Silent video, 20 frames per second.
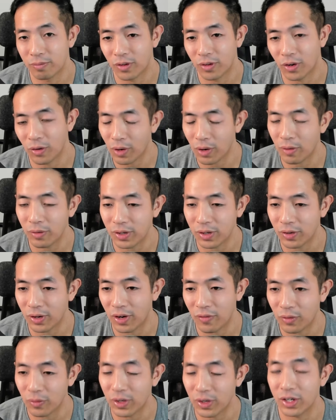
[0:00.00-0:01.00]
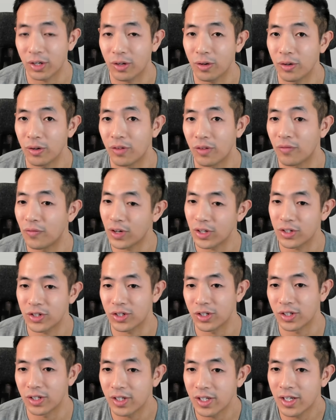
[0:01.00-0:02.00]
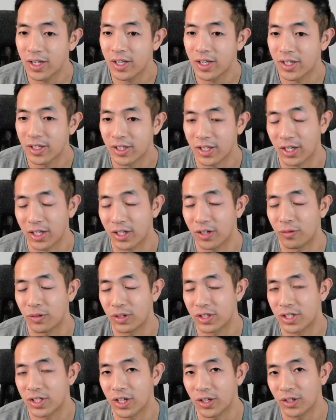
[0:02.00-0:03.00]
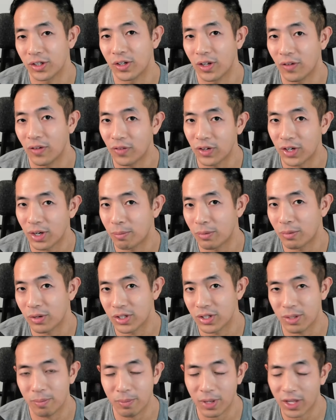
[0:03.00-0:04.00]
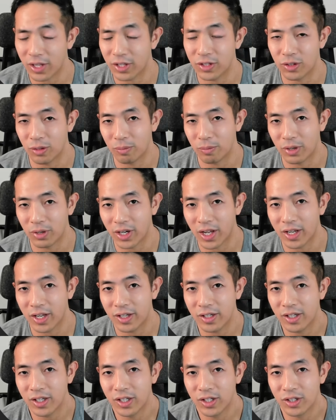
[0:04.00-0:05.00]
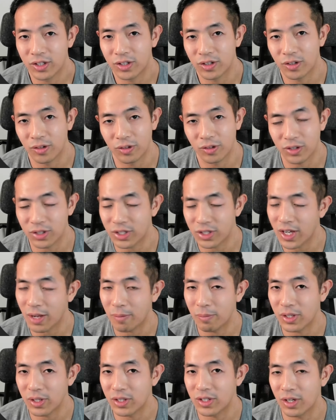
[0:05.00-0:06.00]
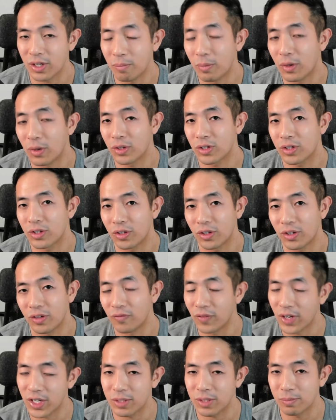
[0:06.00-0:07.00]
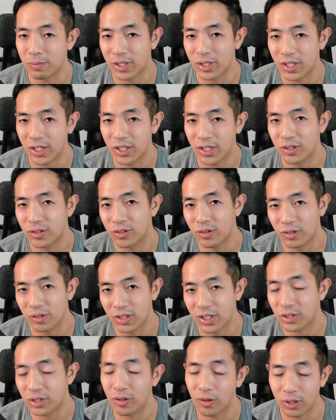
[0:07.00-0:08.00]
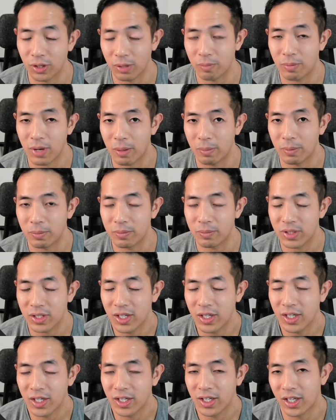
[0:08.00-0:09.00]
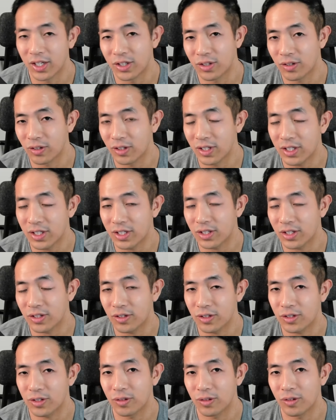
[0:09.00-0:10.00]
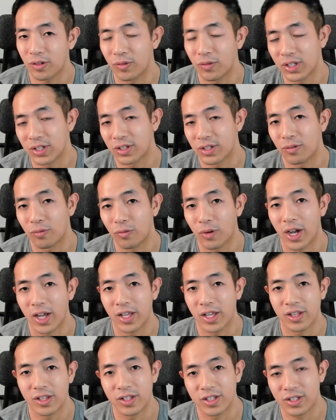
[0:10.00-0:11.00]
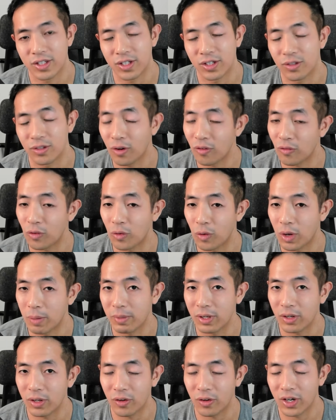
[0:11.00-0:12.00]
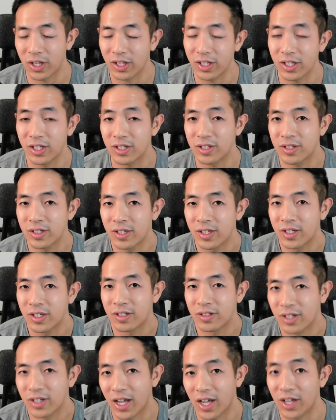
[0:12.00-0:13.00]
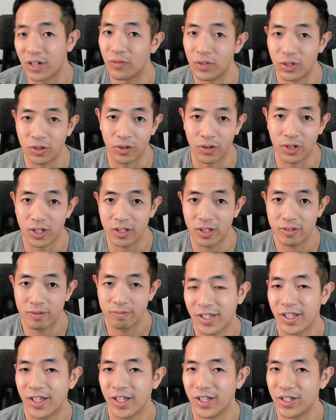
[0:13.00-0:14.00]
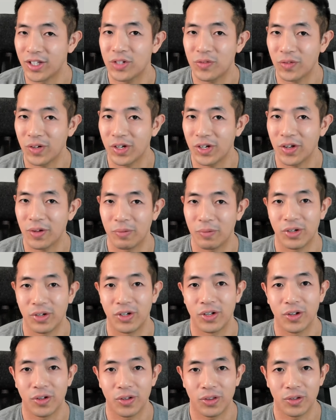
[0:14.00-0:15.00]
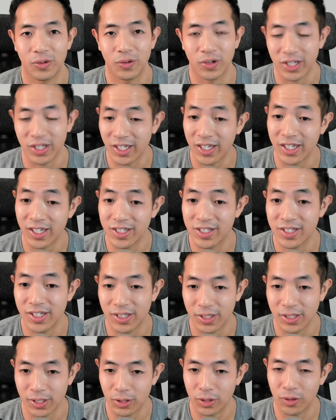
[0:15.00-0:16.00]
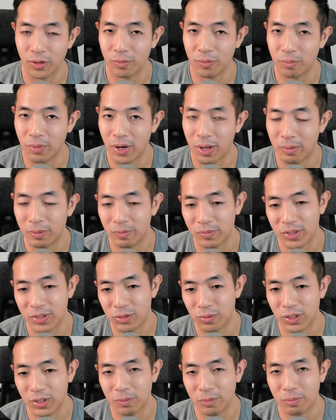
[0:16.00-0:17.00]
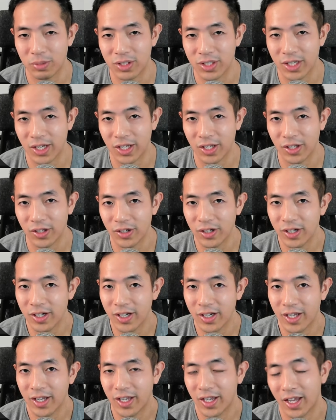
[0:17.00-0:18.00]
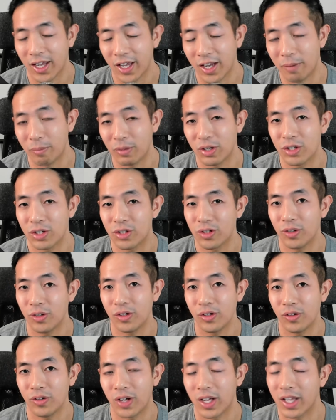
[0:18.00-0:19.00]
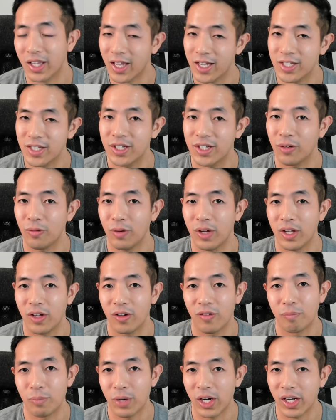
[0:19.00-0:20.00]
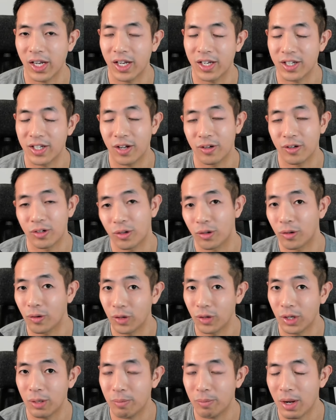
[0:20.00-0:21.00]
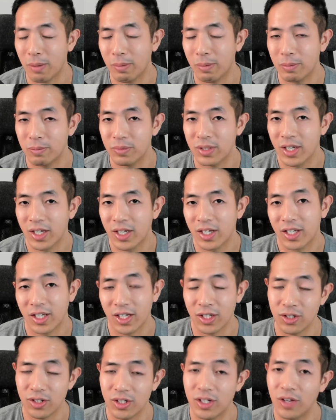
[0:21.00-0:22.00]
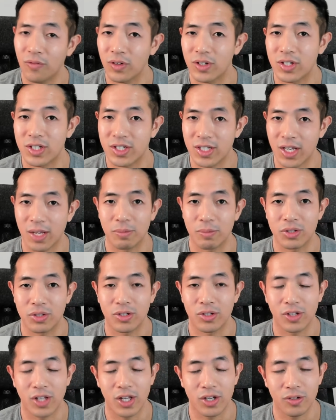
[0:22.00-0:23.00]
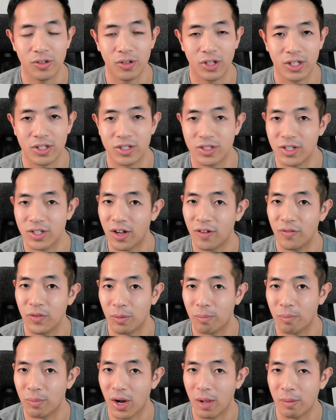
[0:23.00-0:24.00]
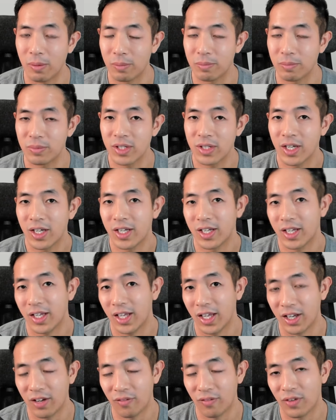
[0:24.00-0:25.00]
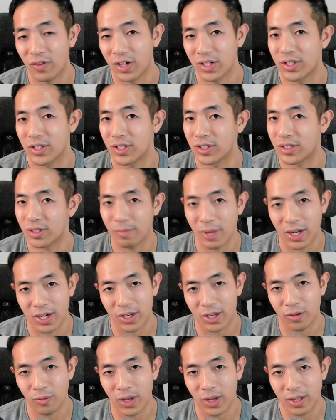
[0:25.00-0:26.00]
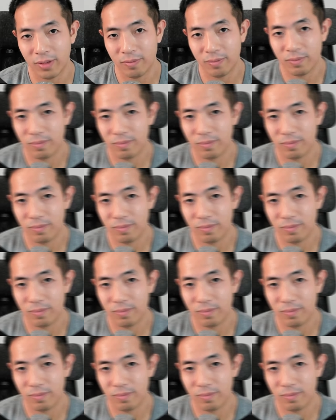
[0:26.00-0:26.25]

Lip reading: or why would you ever want to code a function that can tell you if a number is a palindrome or not? So there's not much emotional investment into these coding problems. And so this is also a reason why this is overwhelming, or at least kind of annoying. In this video, I'm going to go through an easy LeetCode problem, this one in particular, and I'm going to show you a classic way of breaking down your coding problems into different steps so that you can solve your problems in a very systematic way.